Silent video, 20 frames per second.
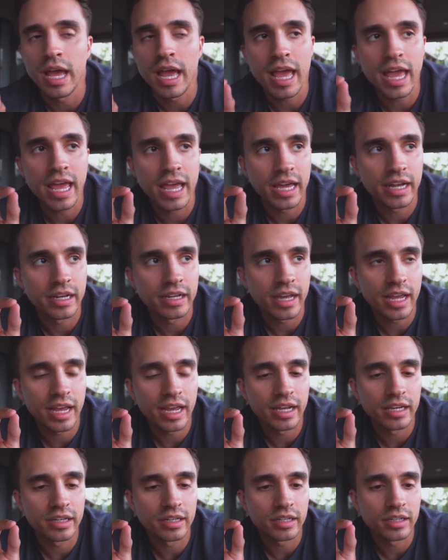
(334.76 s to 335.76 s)
and
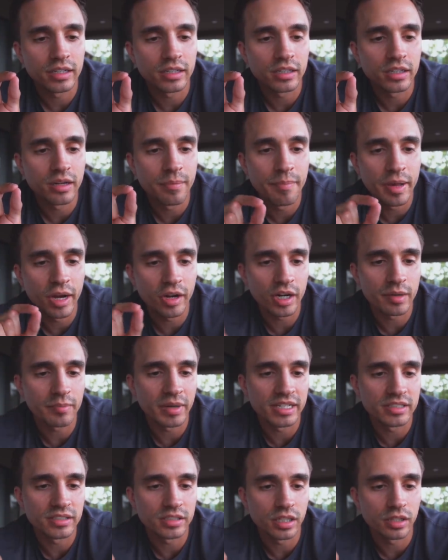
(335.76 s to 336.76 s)
and comparing
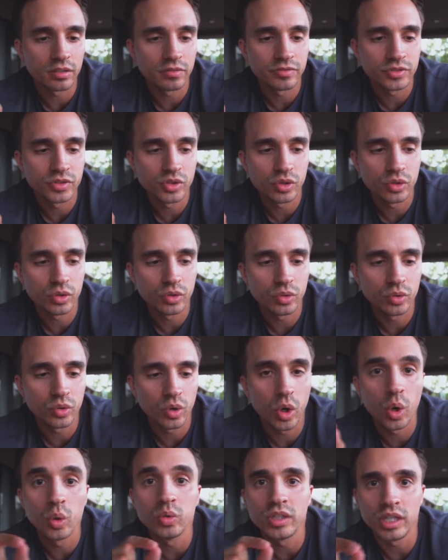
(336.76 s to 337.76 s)
myself to
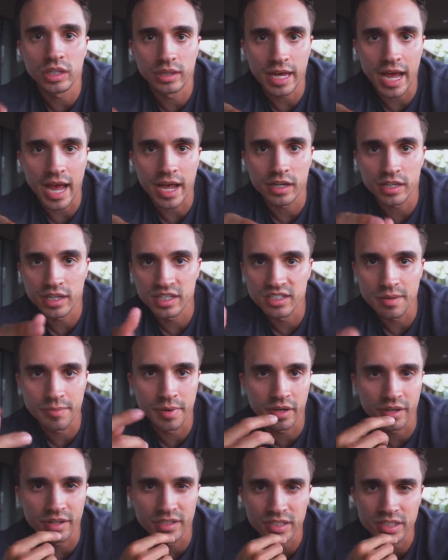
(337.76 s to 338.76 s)
only that his
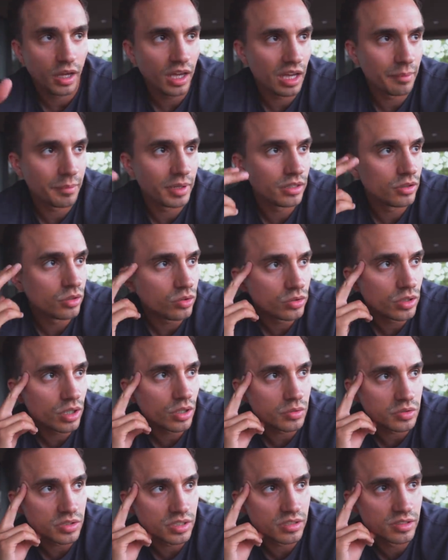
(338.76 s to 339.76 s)
appearance i mean who
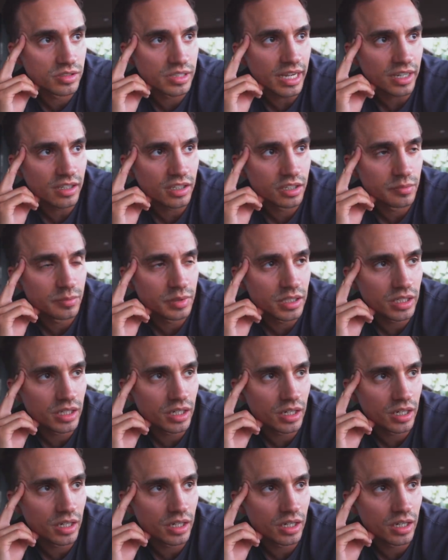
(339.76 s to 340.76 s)
knows zac could be a,
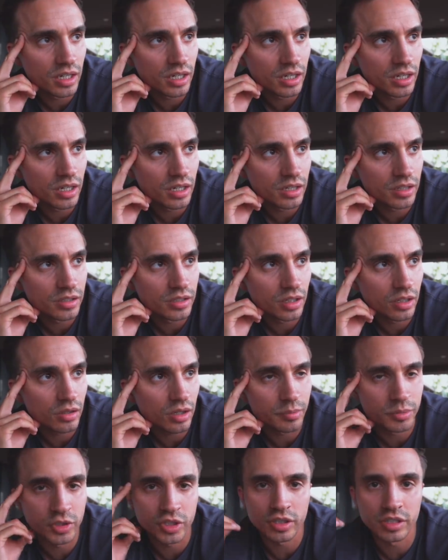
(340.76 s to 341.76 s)
uh, a uh, you know
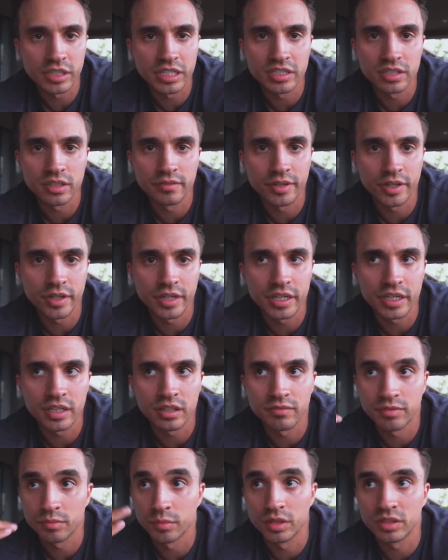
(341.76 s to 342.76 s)
i'm sure he's a very
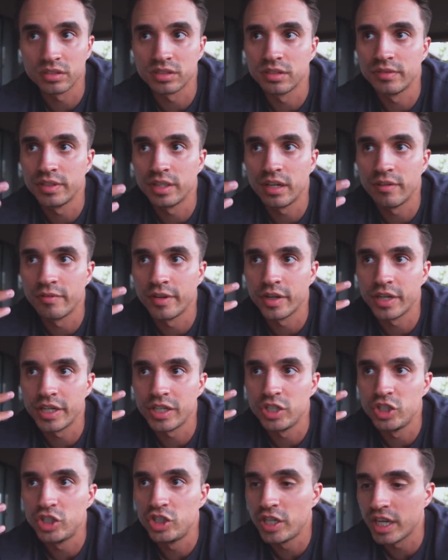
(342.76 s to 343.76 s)
from the looks of it a very
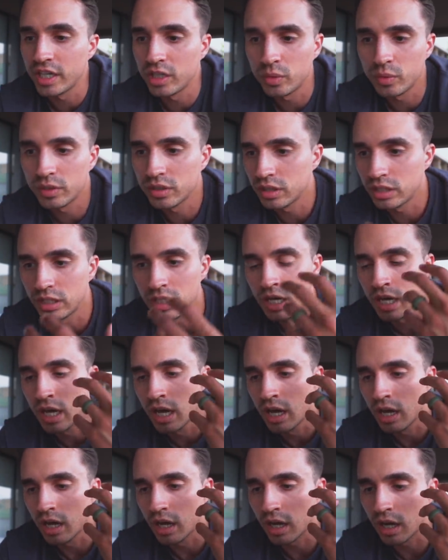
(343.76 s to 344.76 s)
genuinely
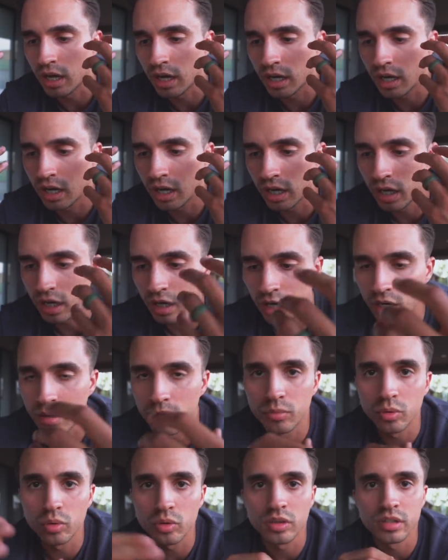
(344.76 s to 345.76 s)
uh,
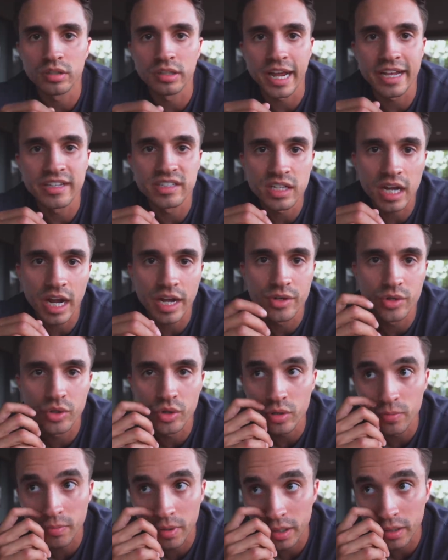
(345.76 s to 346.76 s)
humble nice kind
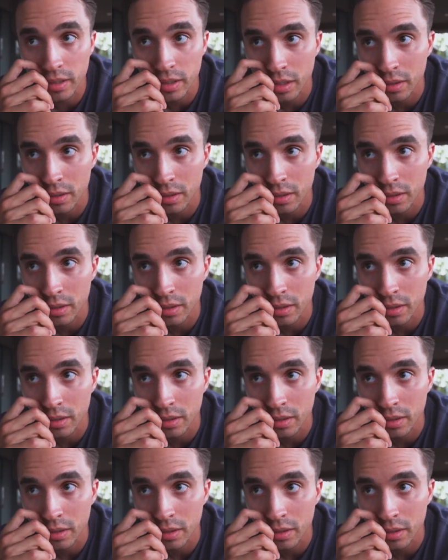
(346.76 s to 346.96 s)
dude but